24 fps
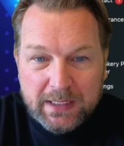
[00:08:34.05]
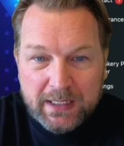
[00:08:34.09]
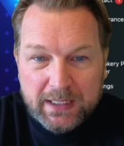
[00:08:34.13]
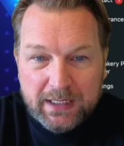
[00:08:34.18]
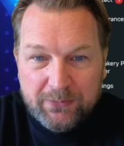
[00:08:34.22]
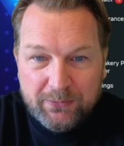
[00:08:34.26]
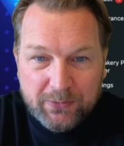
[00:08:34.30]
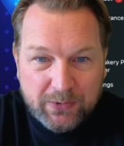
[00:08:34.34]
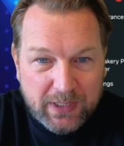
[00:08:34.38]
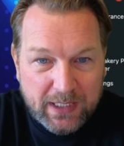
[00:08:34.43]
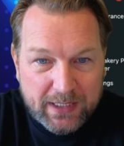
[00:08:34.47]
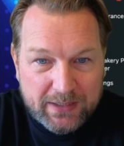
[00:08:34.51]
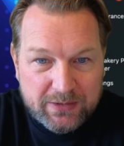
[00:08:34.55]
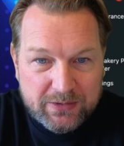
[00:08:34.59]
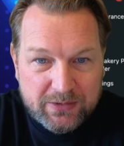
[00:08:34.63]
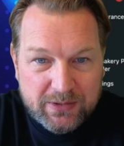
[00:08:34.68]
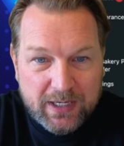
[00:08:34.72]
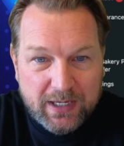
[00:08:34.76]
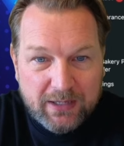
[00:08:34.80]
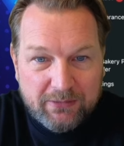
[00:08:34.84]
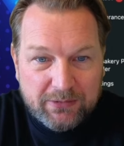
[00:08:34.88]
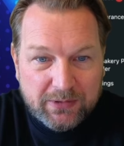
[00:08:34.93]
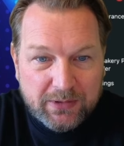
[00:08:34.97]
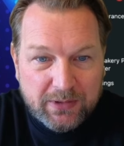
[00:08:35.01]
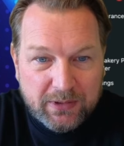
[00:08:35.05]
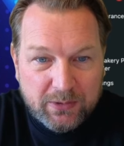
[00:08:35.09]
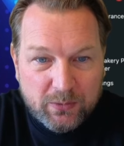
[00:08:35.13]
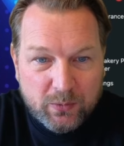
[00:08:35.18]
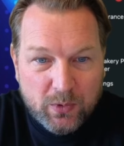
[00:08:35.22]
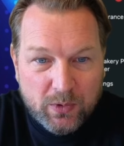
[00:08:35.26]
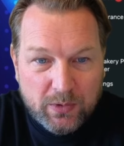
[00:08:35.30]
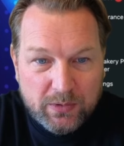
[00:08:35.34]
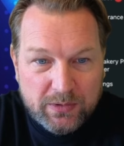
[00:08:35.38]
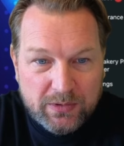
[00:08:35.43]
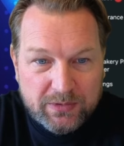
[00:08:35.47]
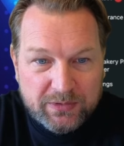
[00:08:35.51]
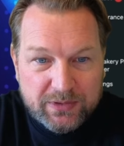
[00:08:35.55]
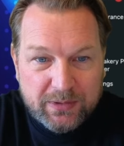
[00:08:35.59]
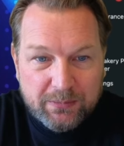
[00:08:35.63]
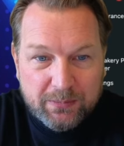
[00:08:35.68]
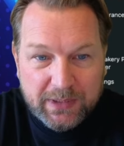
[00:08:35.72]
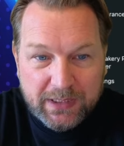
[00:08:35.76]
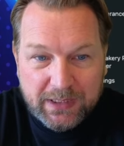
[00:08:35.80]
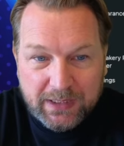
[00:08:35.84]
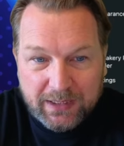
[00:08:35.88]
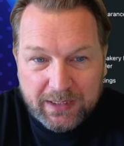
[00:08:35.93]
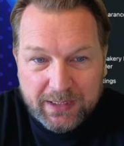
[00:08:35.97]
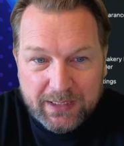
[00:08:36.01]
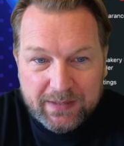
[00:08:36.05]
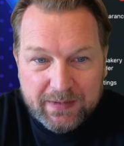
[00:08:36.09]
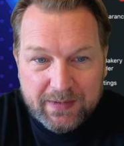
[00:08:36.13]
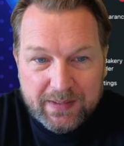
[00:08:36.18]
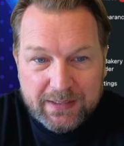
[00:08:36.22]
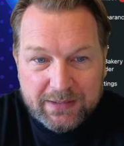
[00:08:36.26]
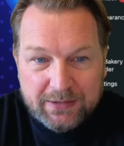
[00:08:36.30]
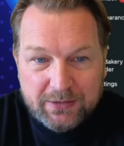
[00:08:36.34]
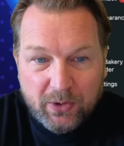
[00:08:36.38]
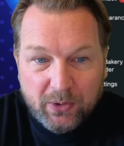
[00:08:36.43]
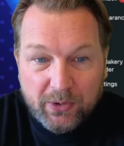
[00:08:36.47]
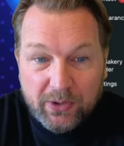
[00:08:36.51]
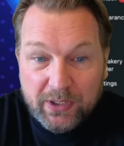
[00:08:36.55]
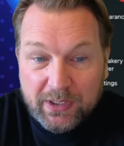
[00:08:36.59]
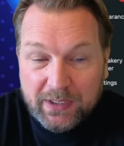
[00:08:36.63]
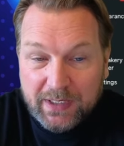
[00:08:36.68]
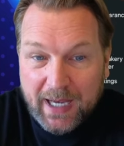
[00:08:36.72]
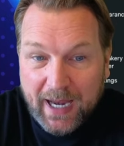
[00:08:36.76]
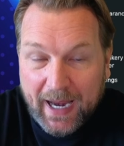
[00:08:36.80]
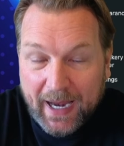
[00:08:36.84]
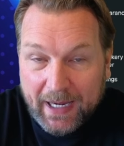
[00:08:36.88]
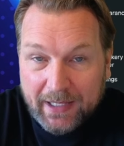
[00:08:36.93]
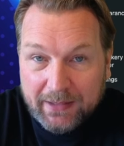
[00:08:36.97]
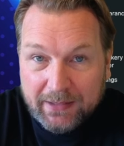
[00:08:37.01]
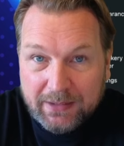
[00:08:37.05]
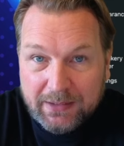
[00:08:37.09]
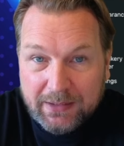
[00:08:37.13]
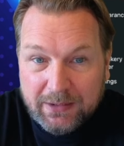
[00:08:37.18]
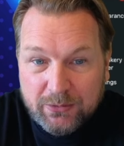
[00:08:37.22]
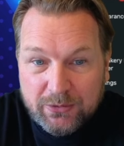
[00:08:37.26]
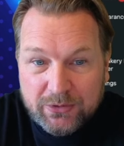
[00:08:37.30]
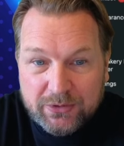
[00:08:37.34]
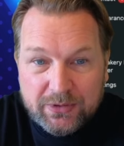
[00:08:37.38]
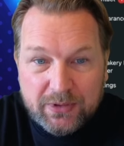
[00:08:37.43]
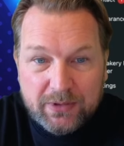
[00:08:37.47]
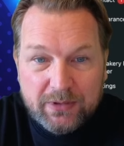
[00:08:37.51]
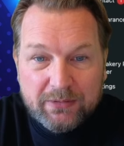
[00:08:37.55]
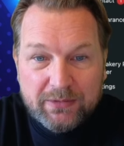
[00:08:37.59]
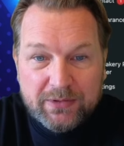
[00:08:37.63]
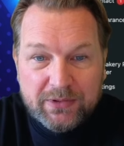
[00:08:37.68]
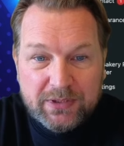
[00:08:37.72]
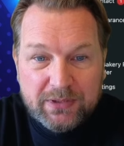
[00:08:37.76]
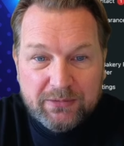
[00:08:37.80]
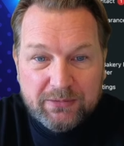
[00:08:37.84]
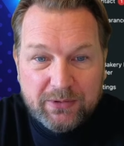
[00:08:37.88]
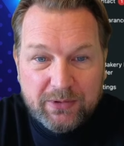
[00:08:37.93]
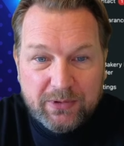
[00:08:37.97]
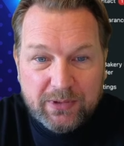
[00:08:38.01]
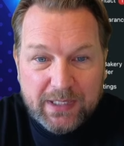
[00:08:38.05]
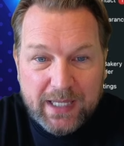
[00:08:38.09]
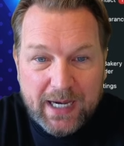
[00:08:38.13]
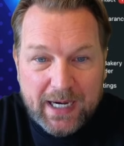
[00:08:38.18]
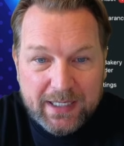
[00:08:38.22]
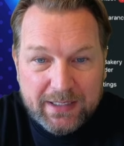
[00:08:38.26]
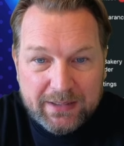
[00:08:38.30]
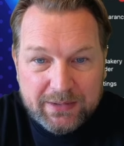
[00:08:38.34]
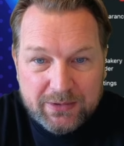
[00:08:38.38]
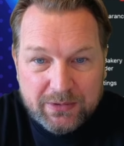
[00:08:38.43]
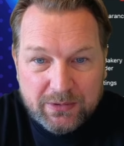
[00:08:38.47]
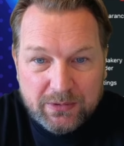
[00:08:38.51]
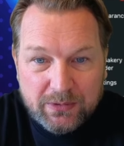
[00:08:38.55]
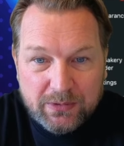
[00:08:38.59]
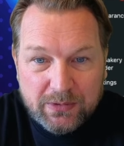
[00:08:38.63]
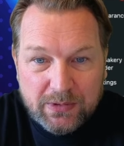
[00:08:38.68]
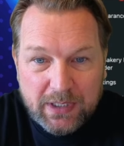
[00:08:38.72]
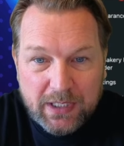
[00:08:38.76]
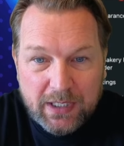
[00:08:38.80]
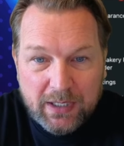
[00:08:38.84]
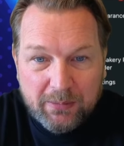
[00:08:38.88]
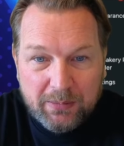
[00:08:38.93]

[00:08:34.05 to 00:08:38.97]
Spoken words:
And if you like to have another one, you simply click this, or you can add a new service if you like to.